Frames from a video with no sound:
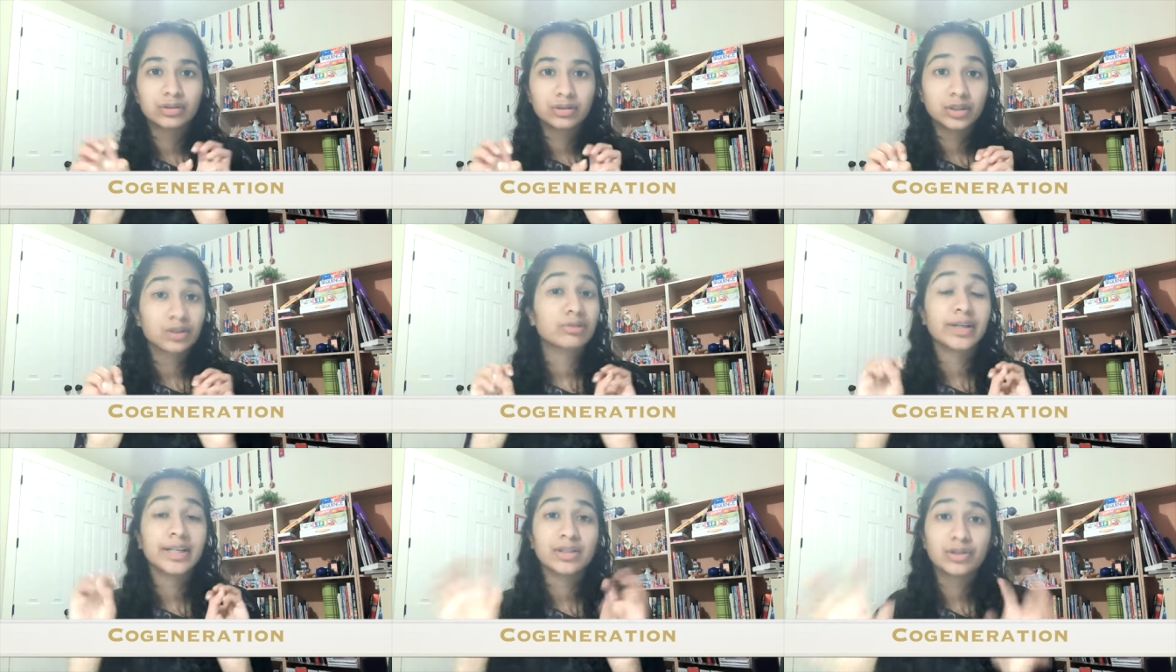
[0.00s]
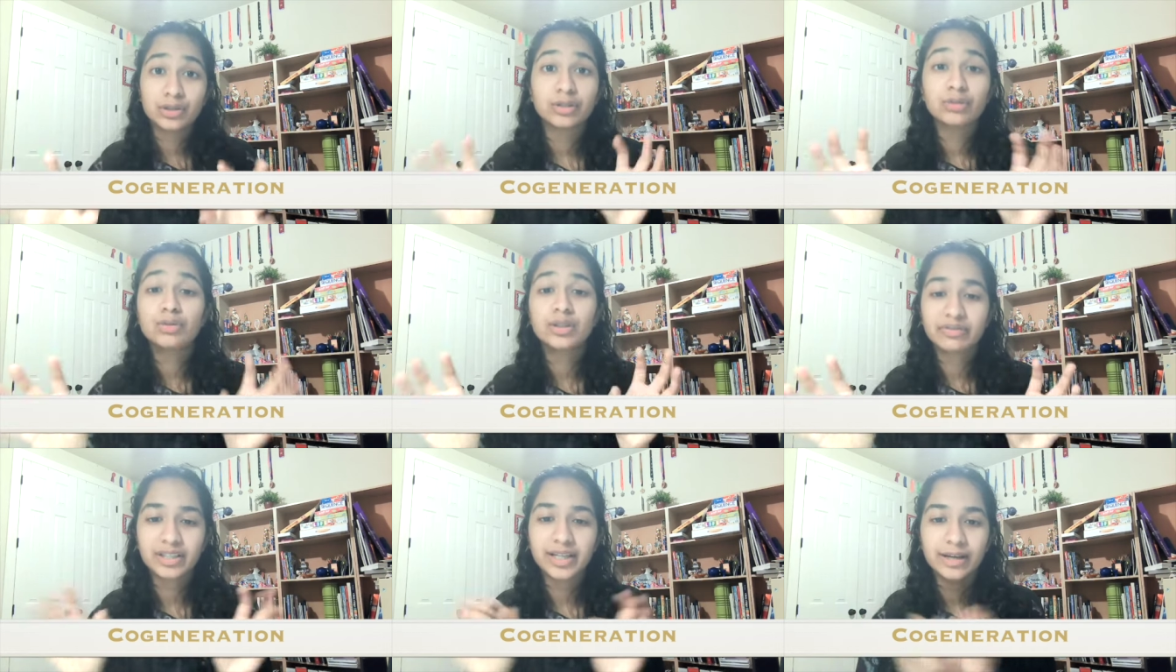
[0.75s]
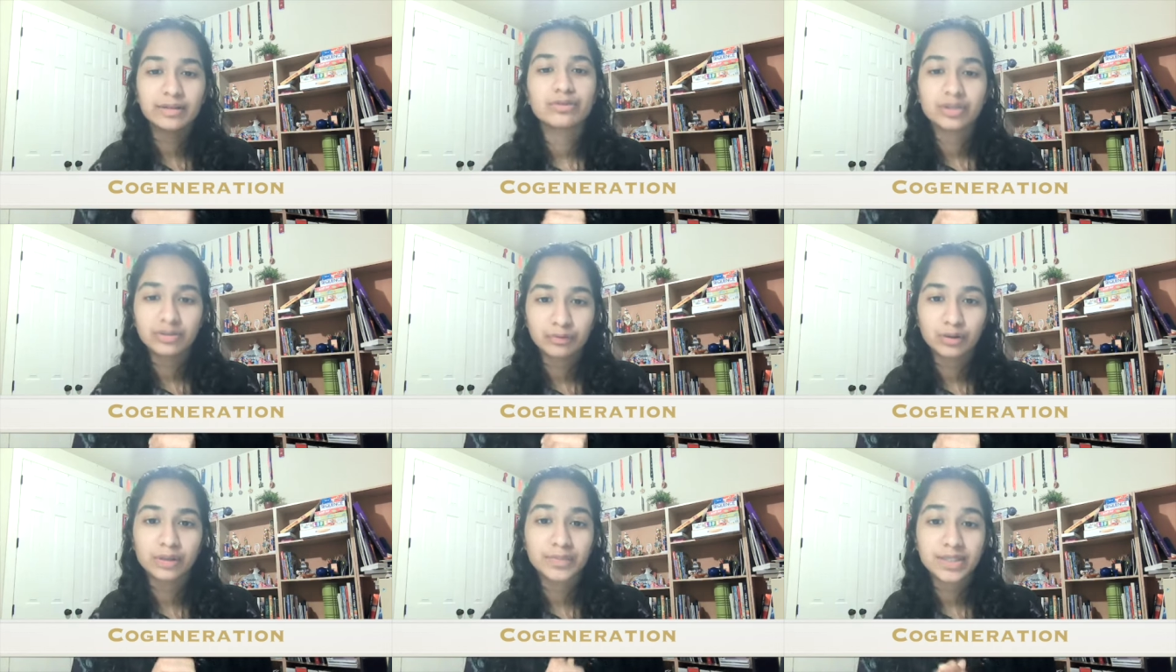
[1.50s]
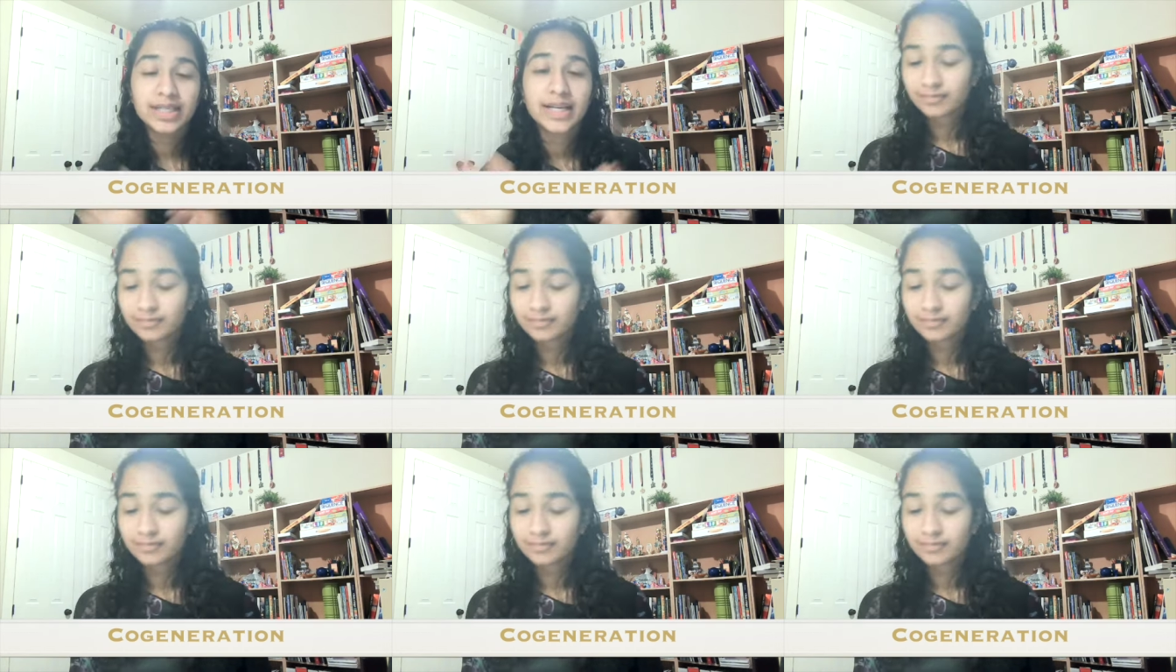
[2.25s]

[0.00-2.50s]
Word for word: to create two different energy forms.